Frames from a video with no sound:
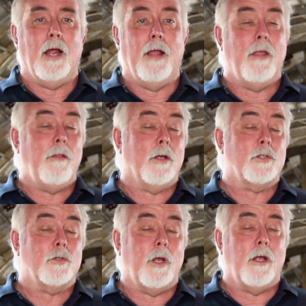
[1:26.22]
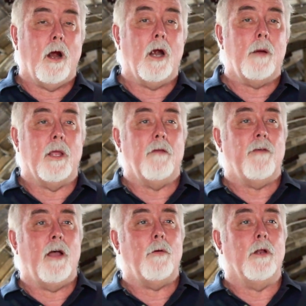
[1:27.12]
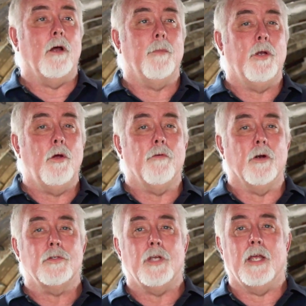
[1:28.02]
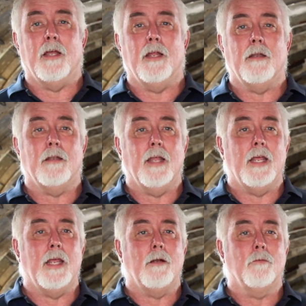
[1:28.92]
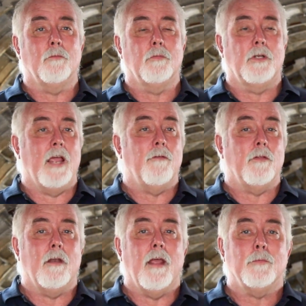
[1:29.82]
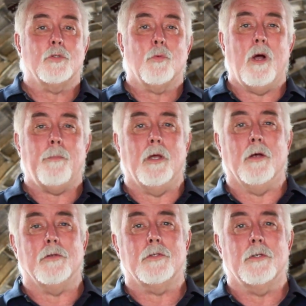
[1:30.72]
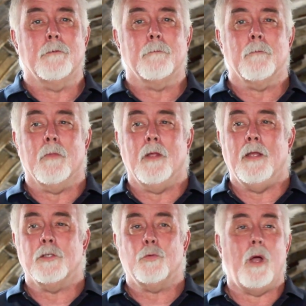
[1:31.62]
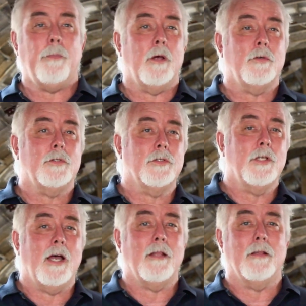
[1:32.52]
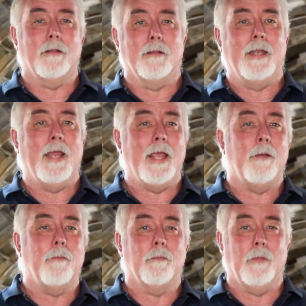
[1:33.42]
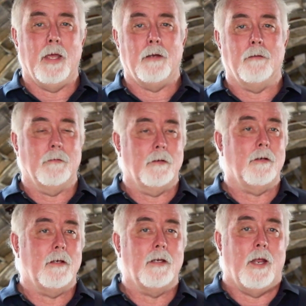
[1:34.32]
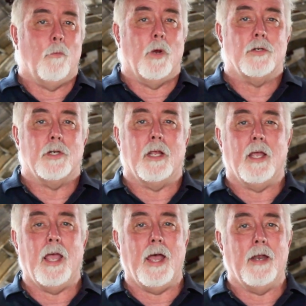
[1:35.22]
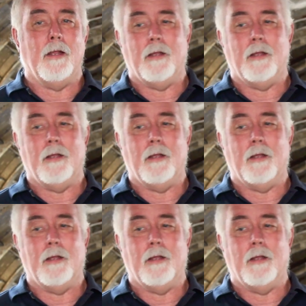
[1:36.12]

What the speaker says: And then the Australian Army found it on maneuvers, and they gave it the name Swamp Ghost. Now, Swamp Ghost is not the name that it originally had,